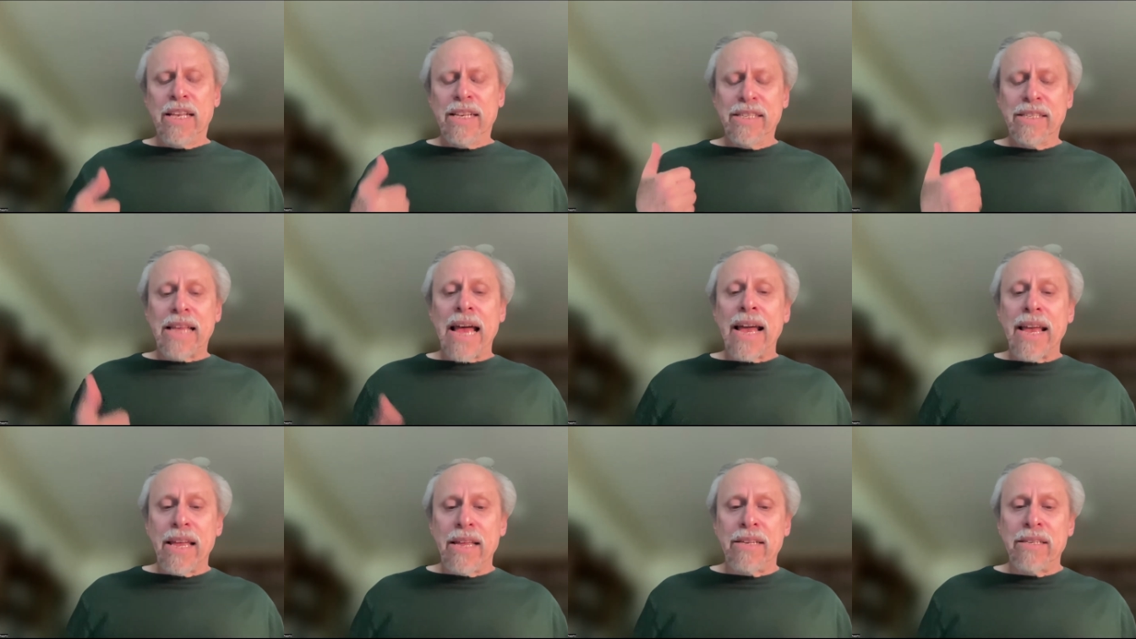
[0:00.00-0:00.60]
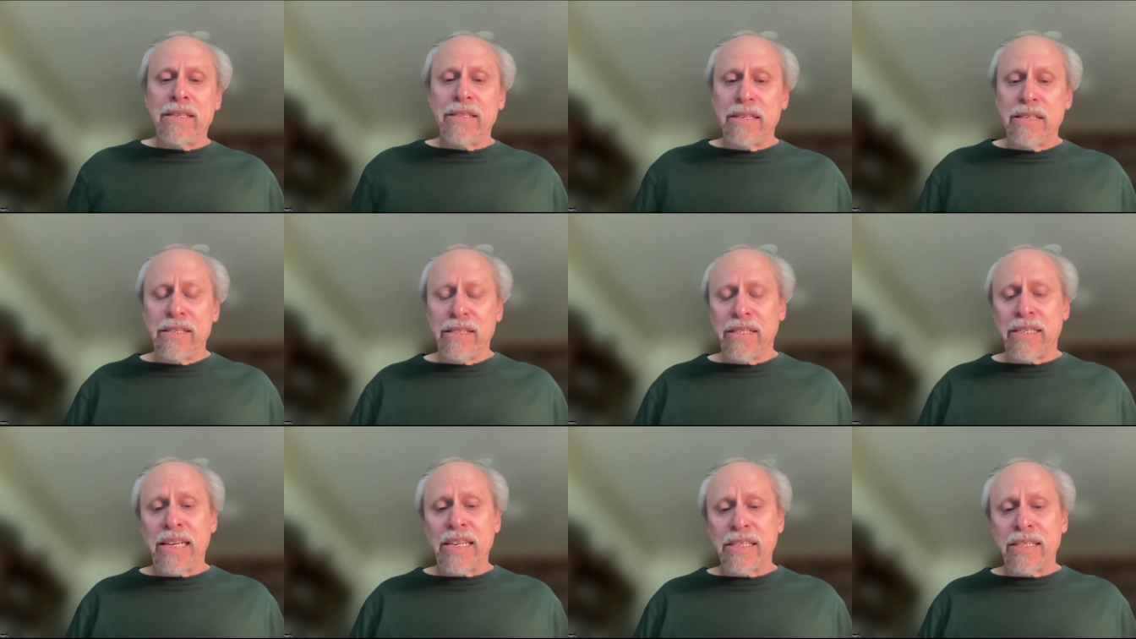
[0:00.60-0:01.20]
Second,
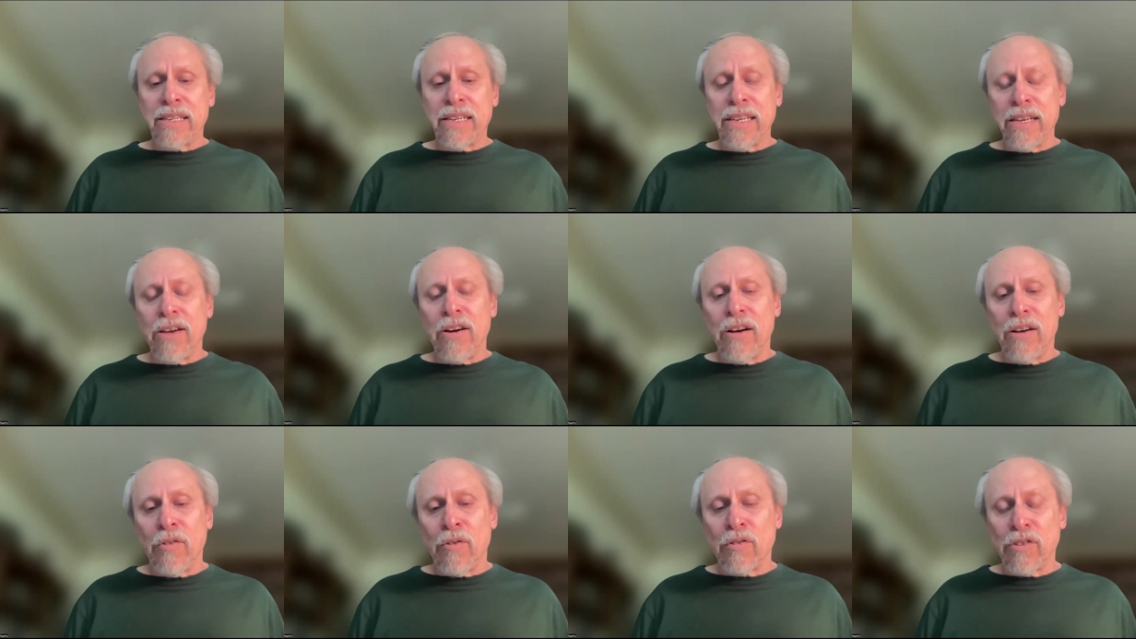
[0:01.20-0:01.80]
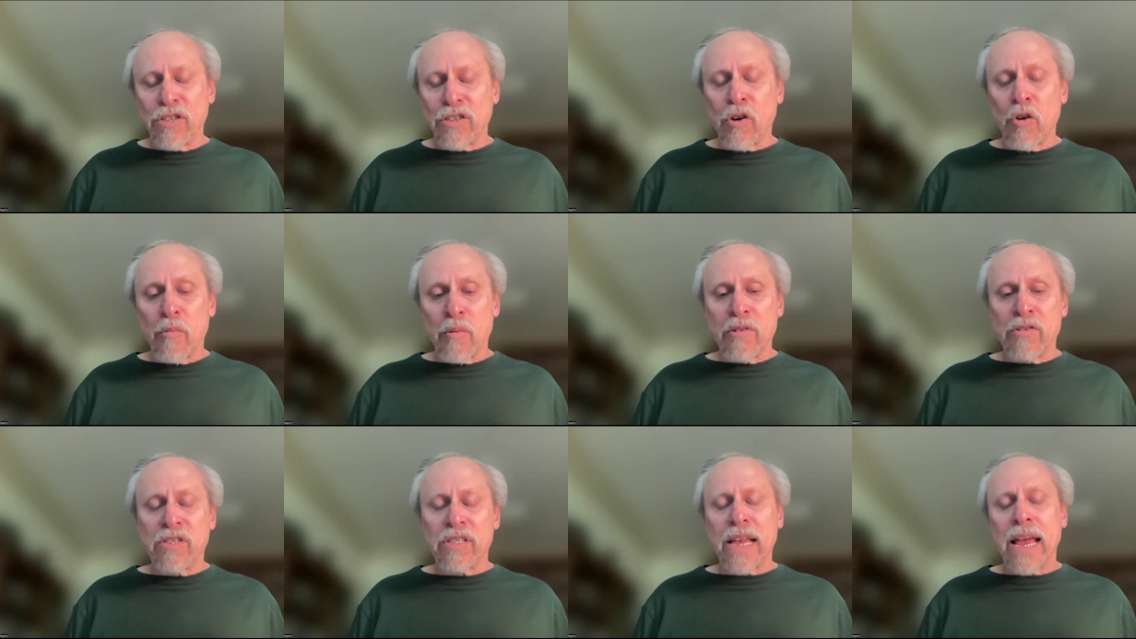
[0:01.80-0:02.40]
60 or so
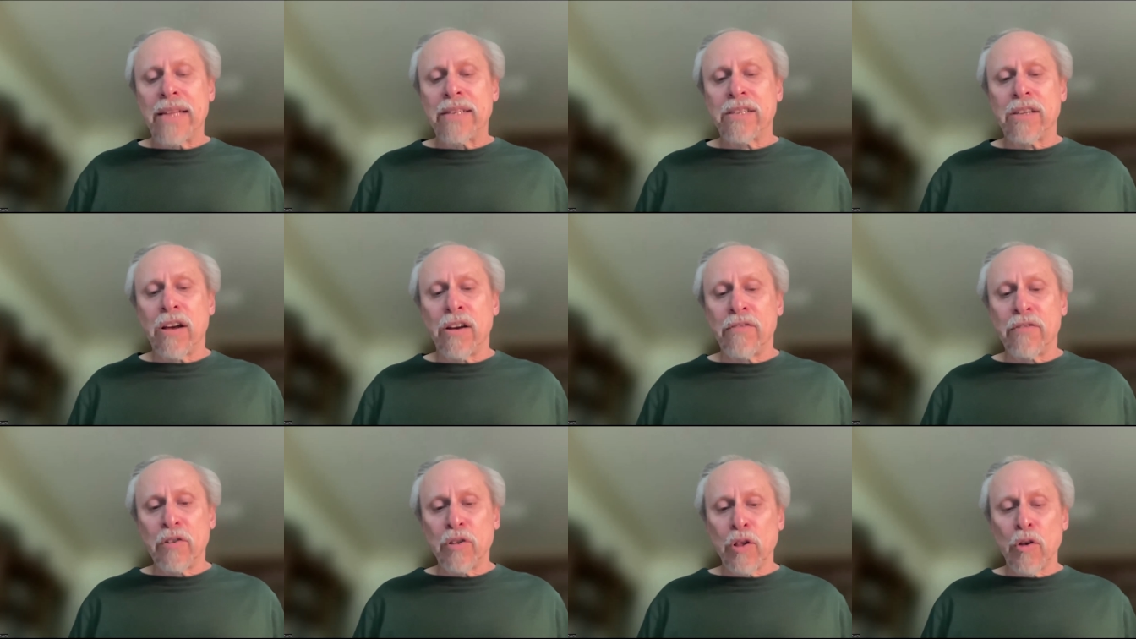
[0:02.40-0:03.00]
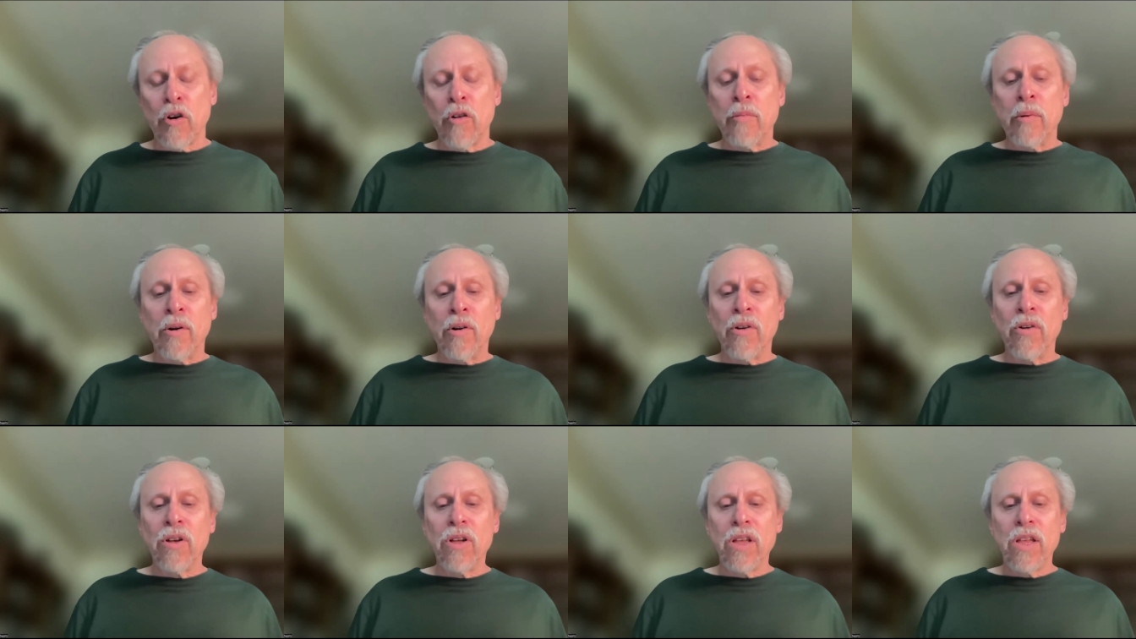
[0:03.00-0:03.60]
percent of
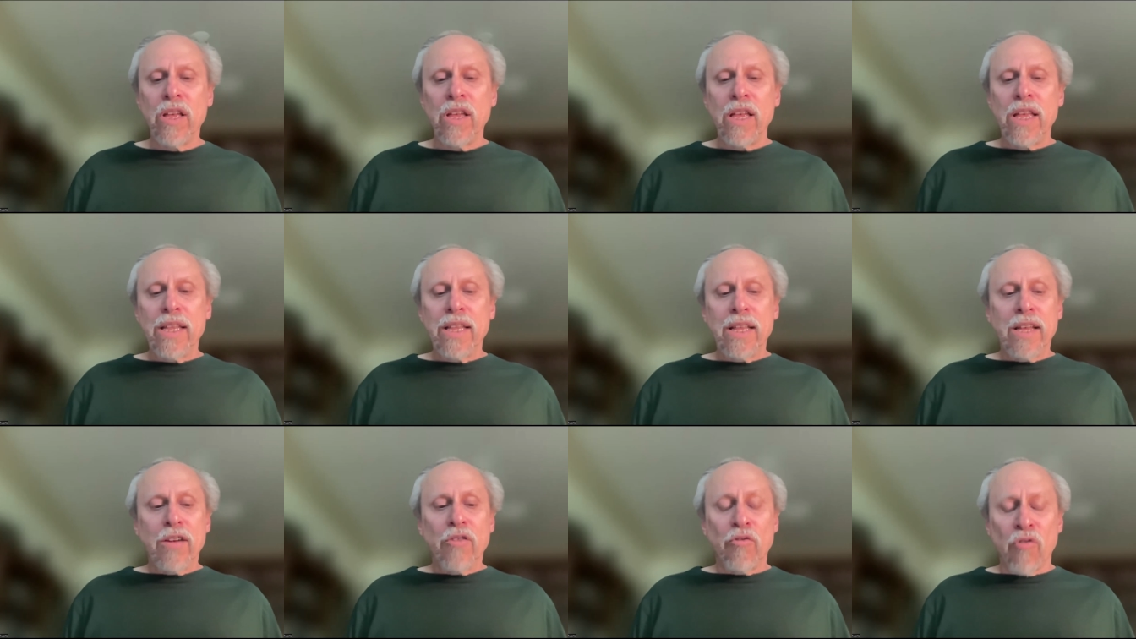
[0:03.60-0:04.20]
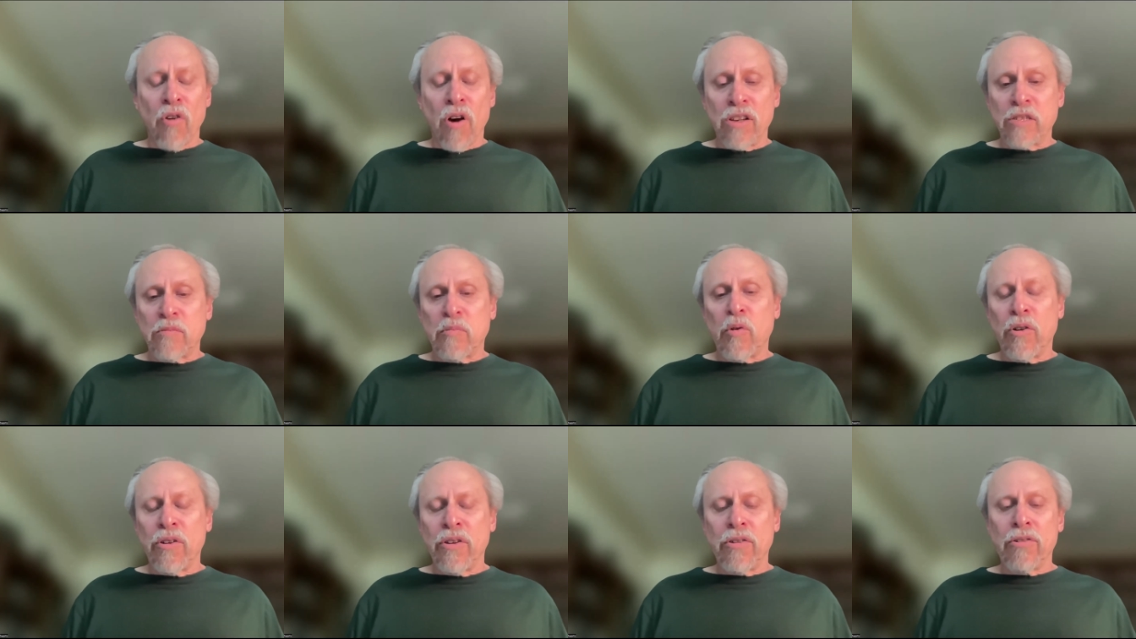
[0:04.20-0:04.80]
global
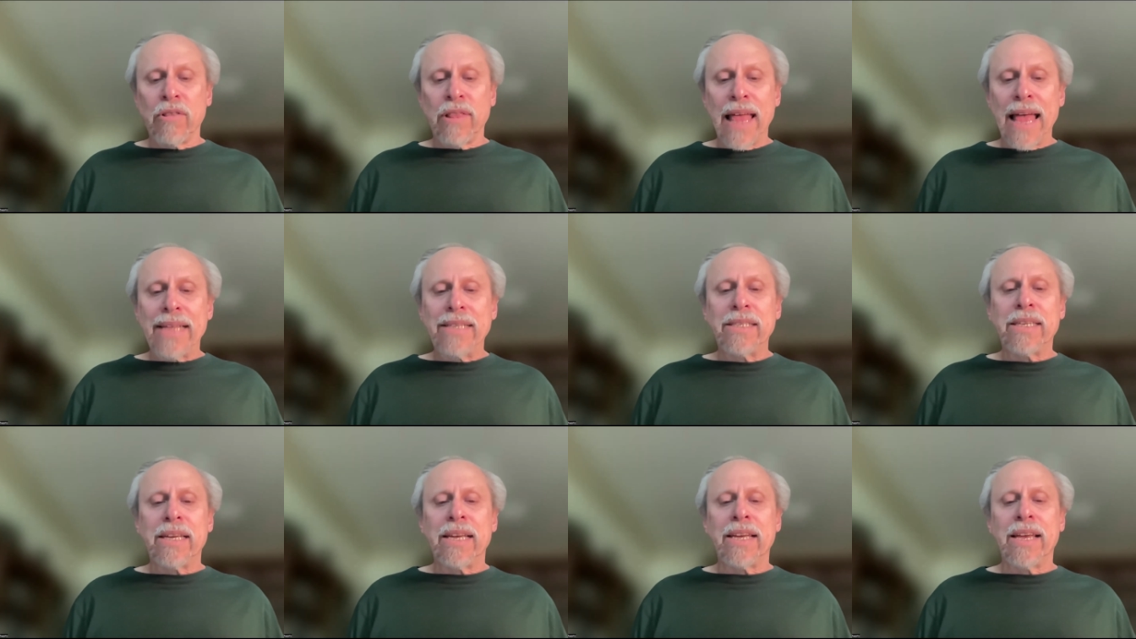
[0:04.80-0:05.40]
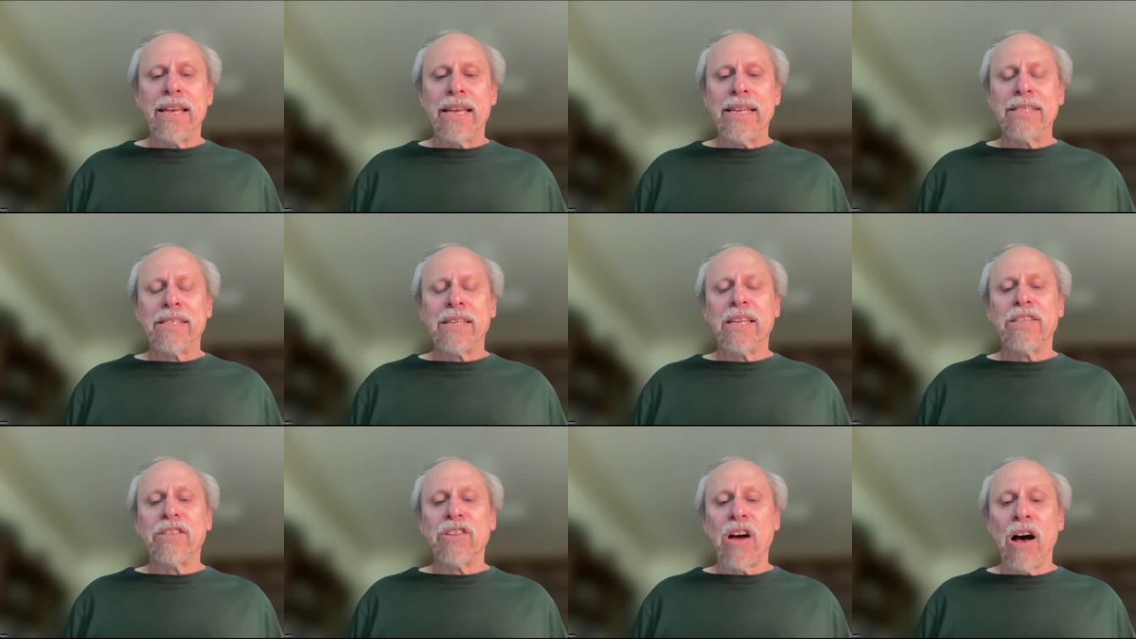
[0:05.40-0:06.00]
cross-border lending is
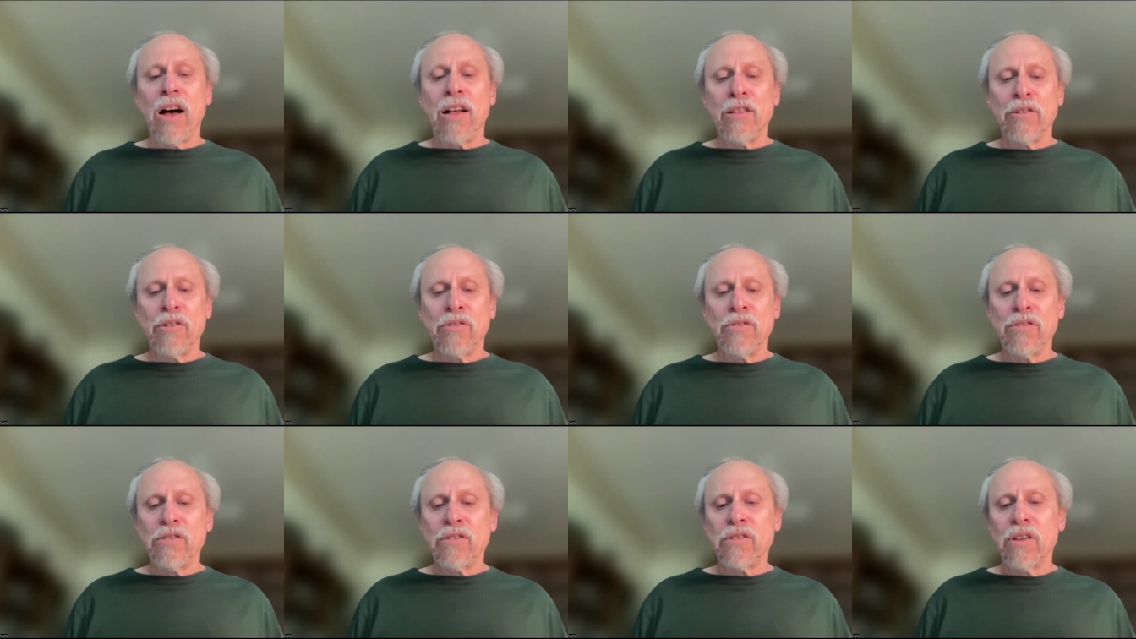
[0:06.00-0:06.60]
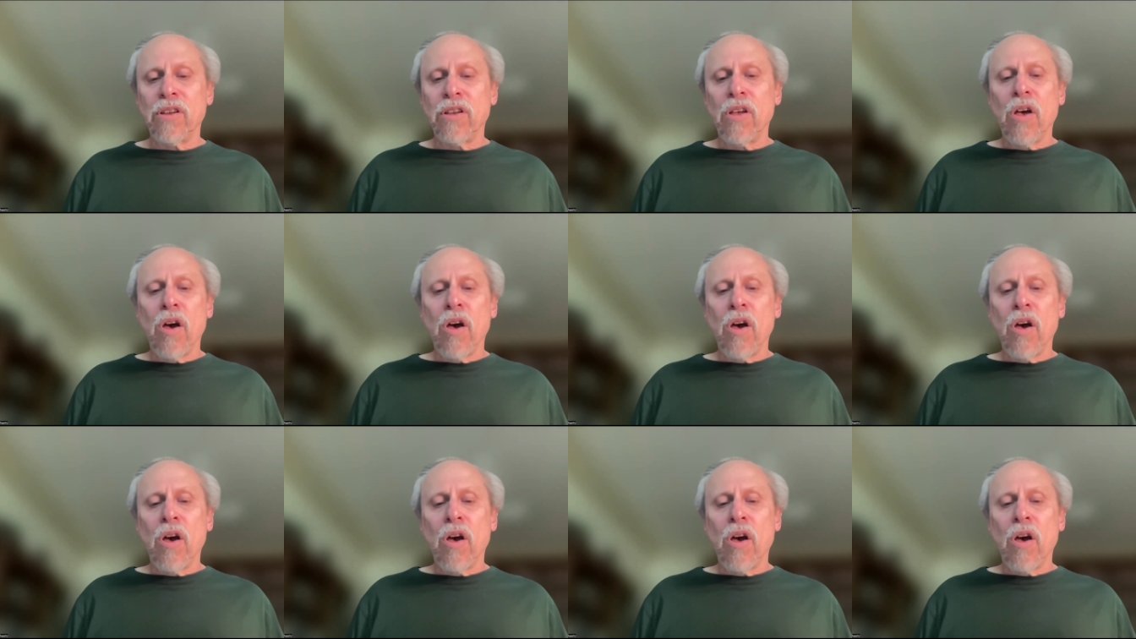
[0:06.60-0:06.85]
in dollars.